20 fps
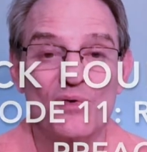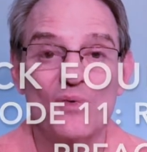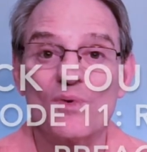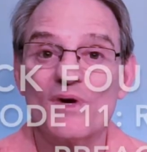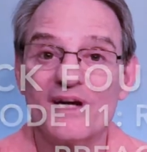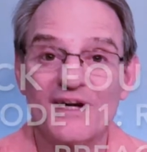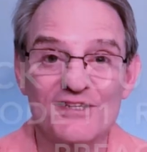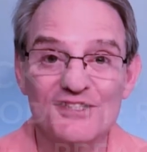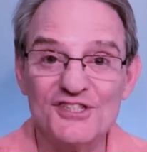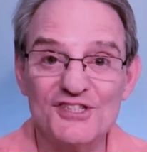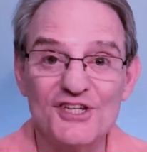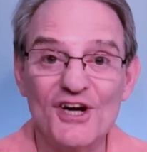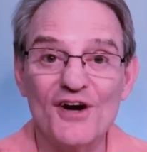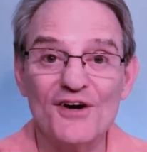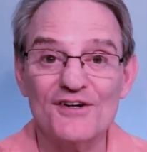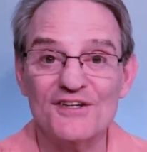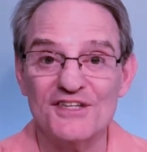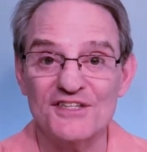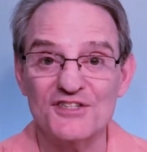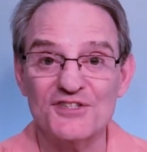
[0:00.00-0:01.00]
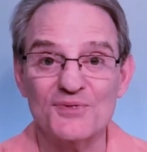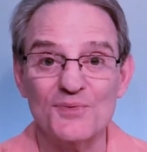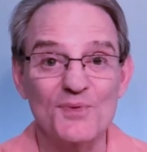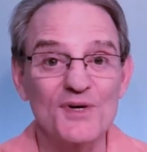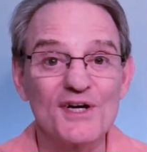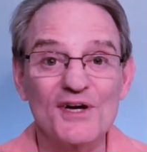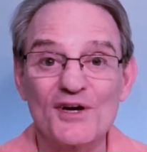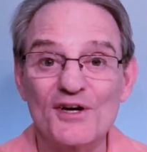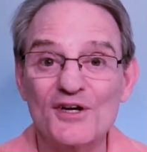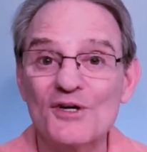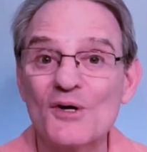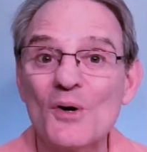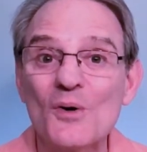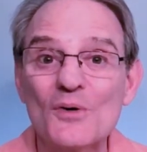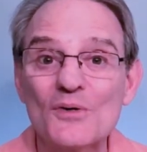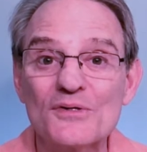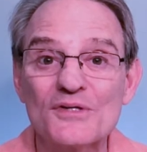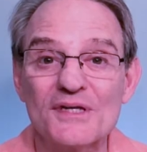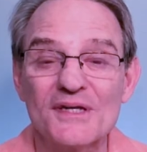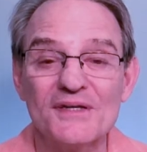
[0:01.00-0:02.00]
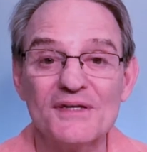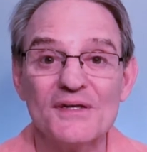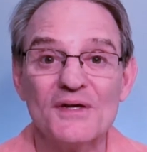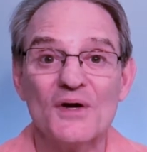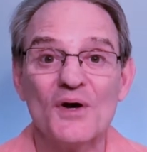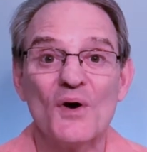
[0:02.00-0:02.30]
we are stardust, we are golden,